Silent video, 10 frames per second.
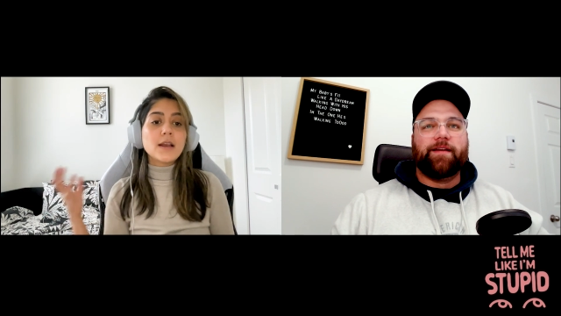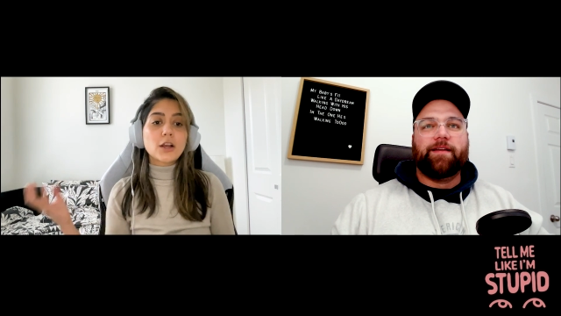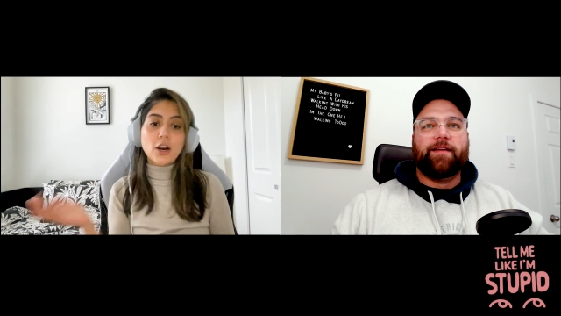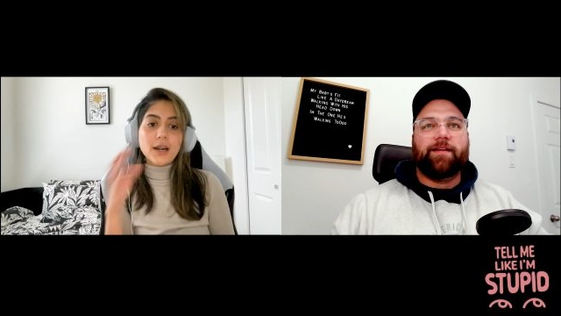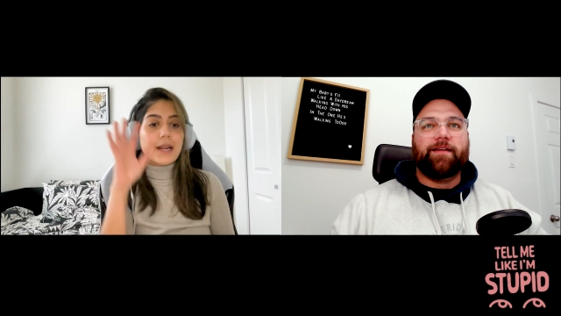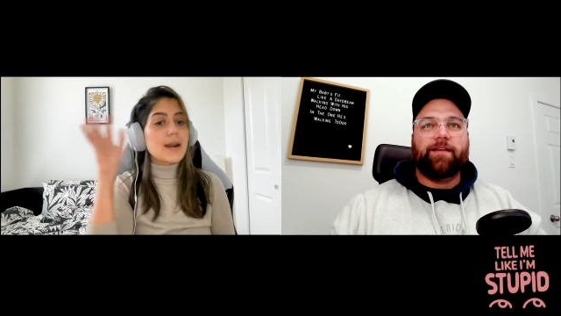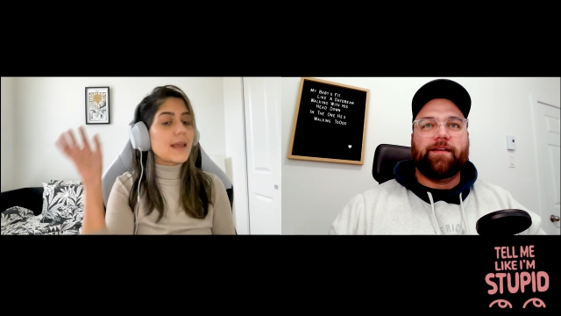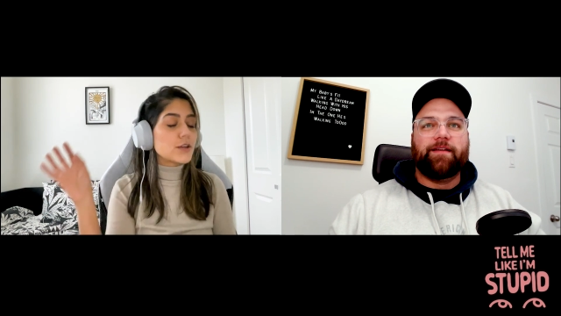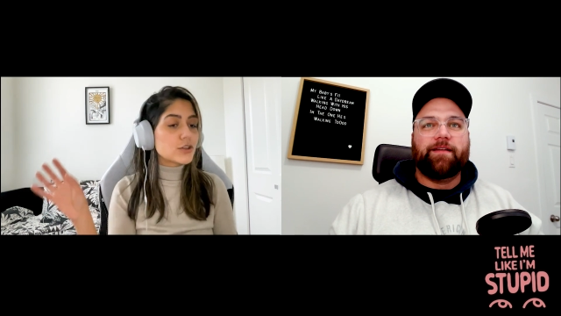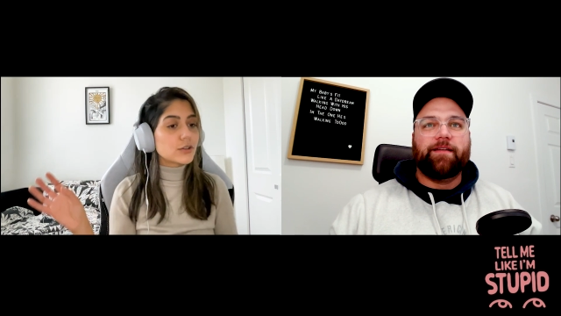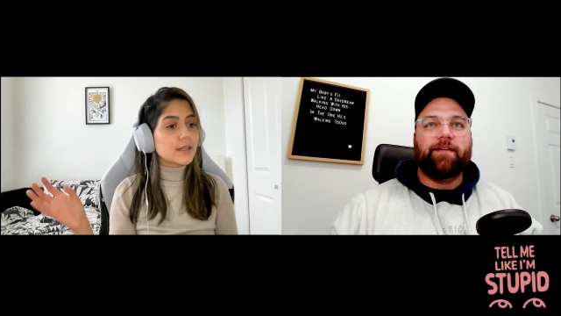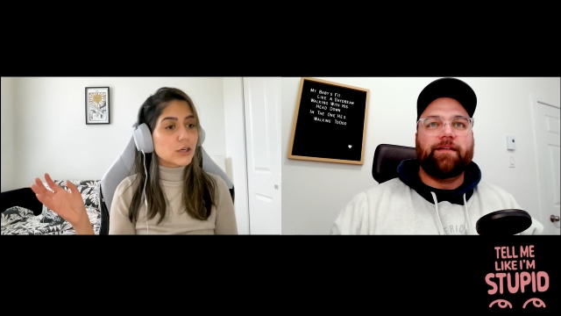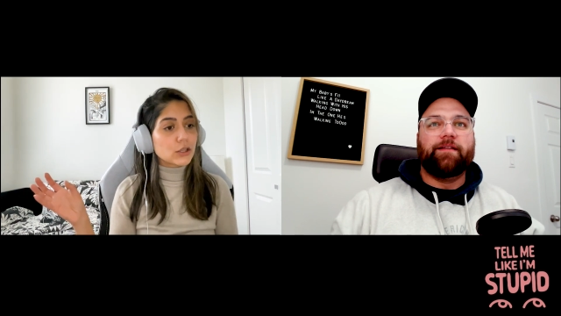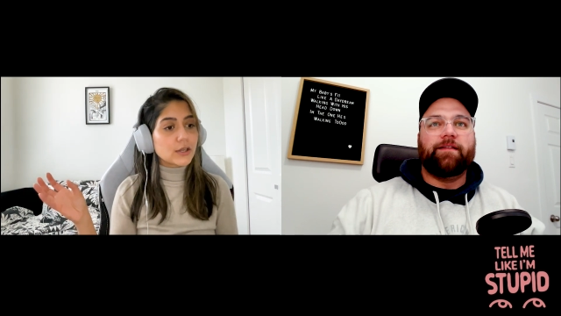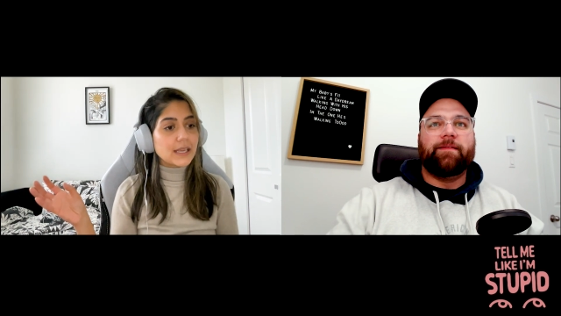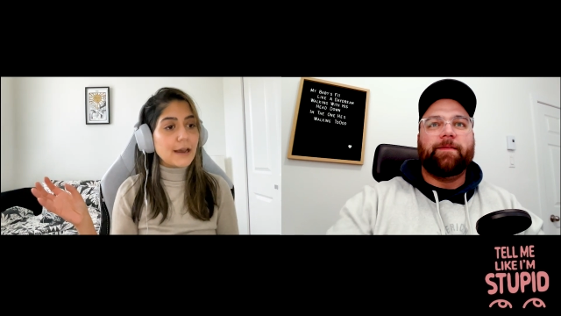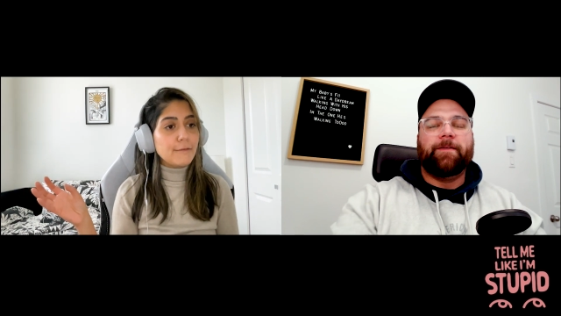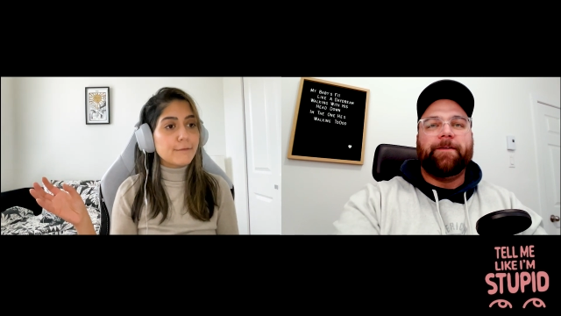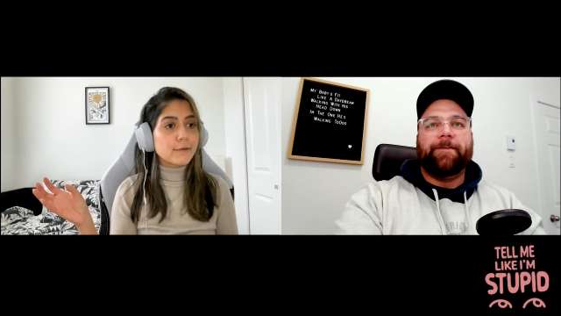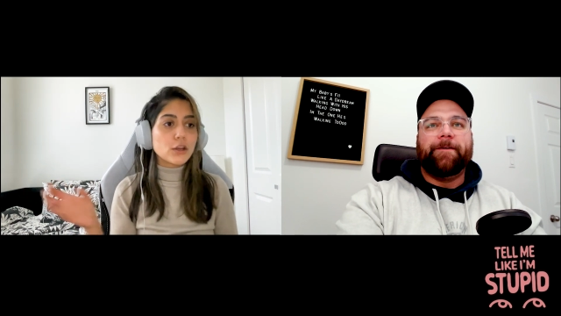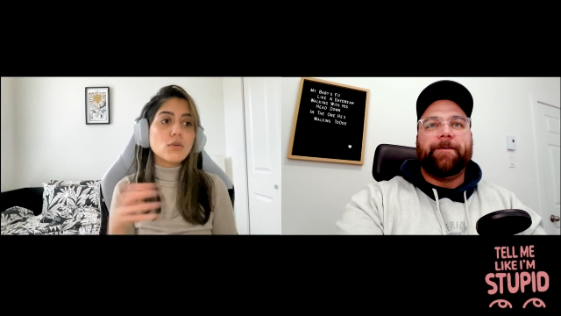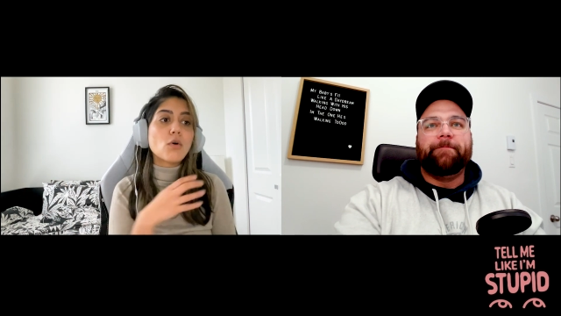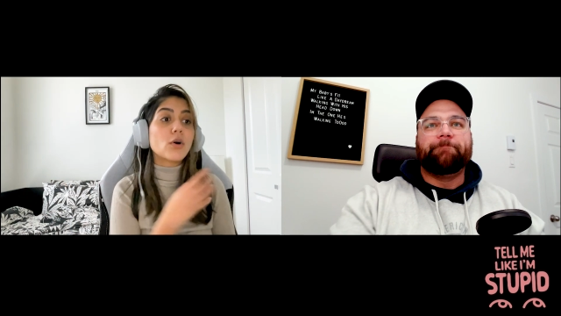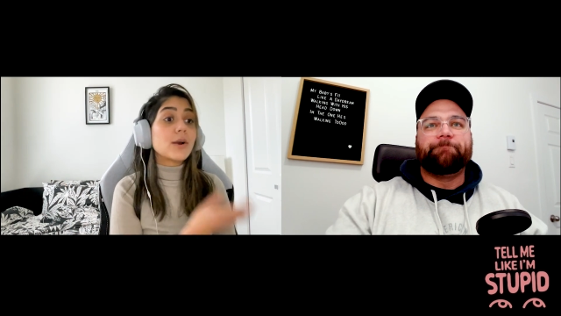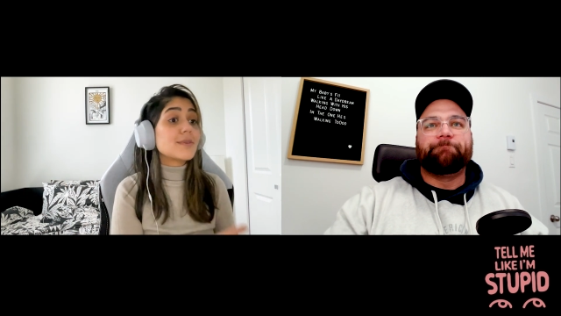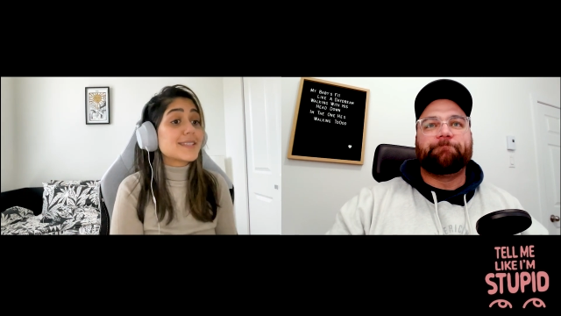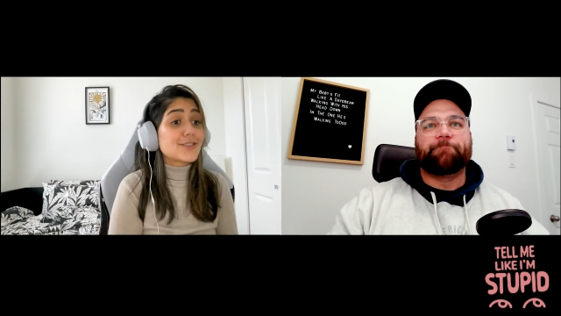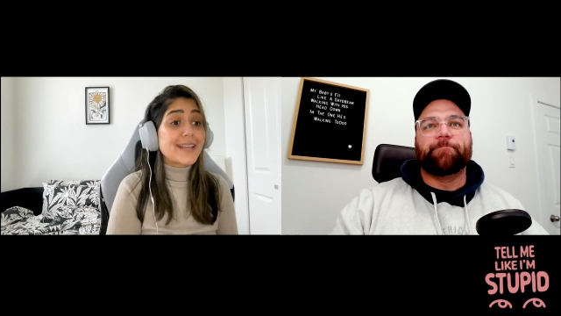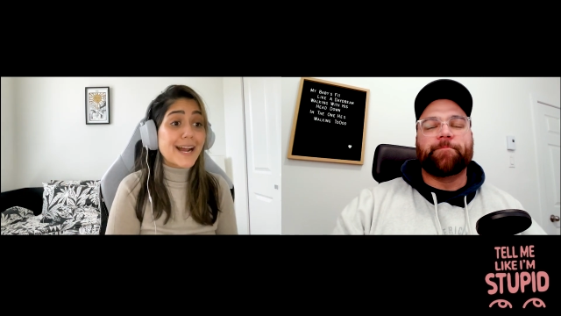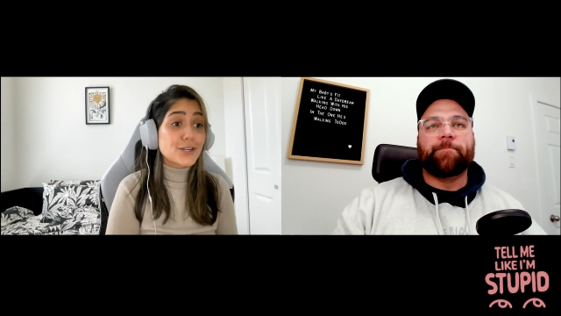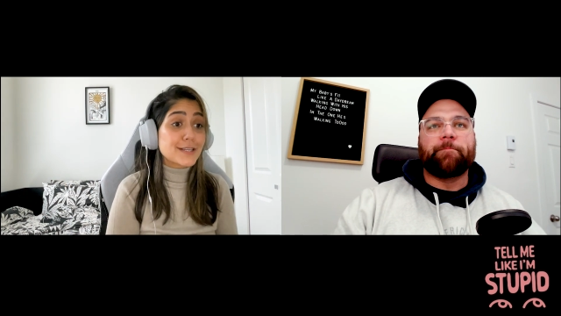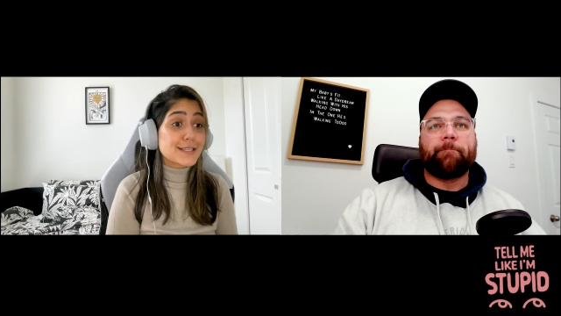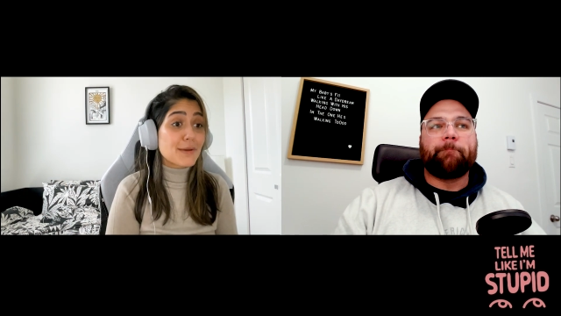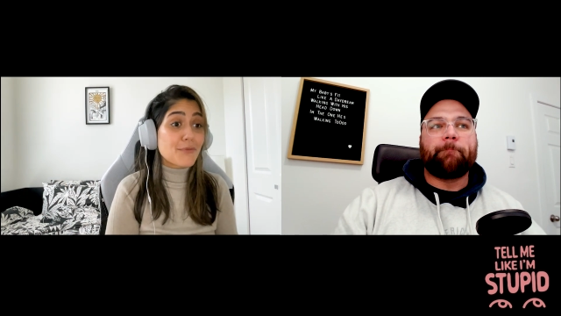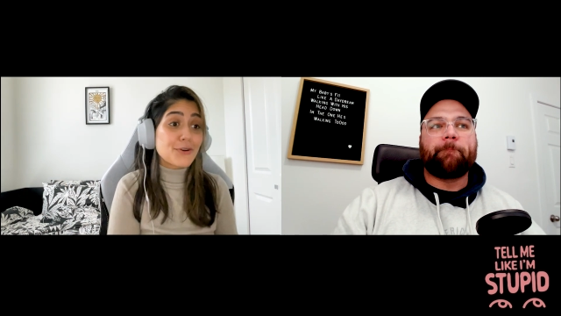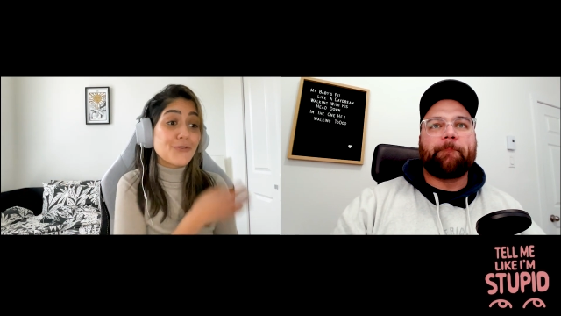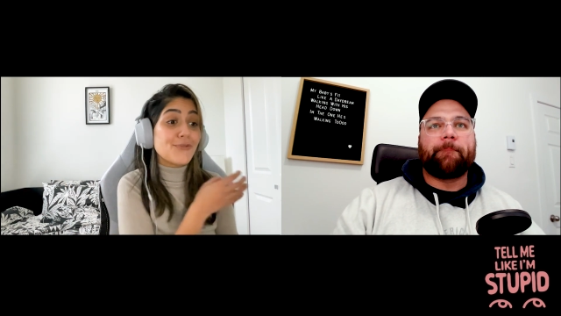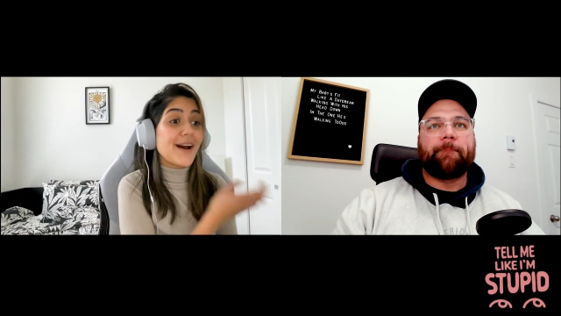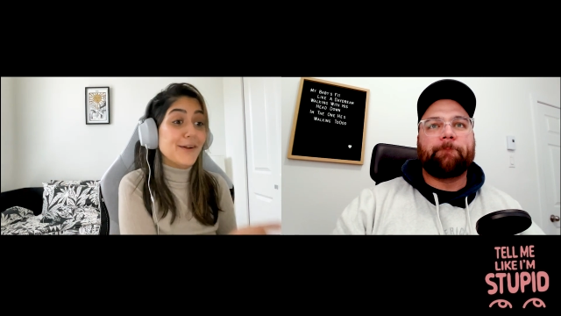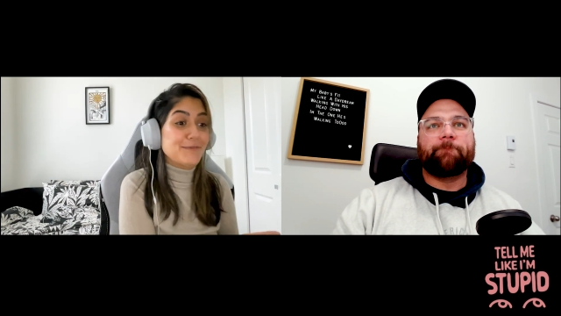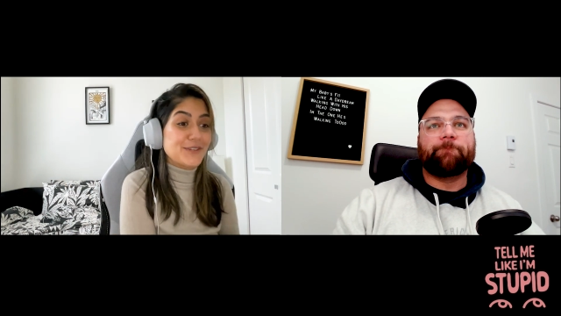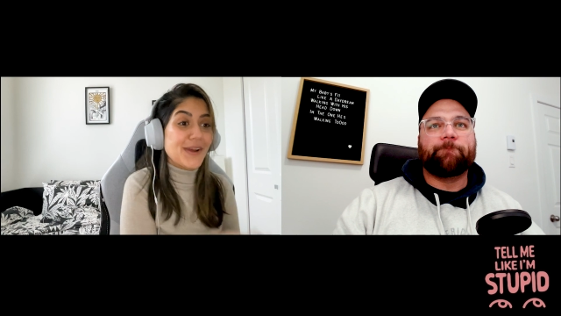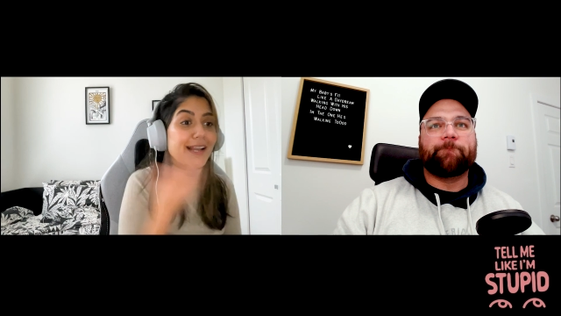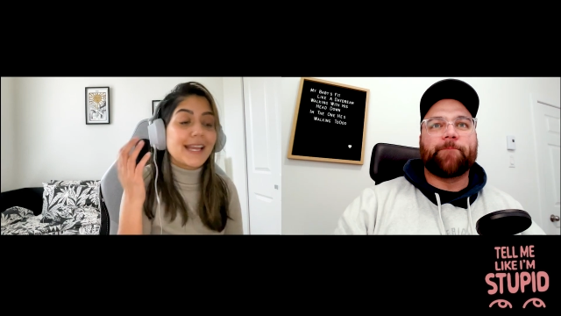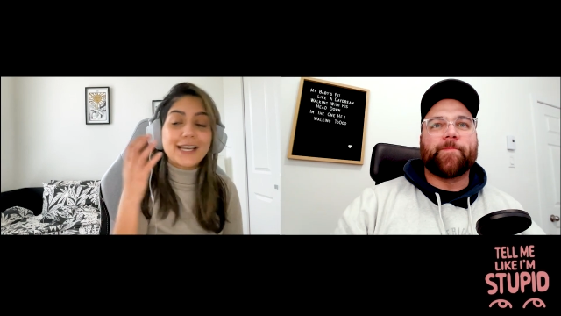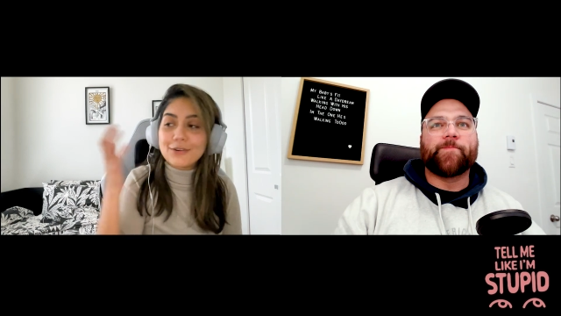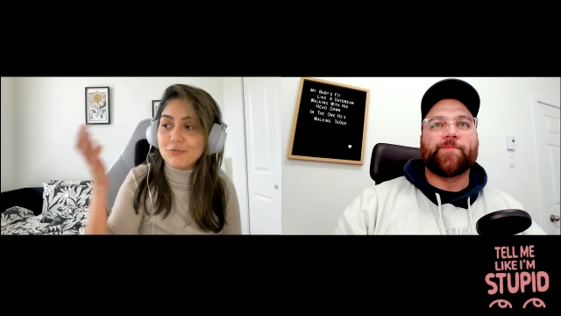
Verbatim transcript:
Speaker 1: guardian angel there looking out for you or it was just actually someone who helped you and then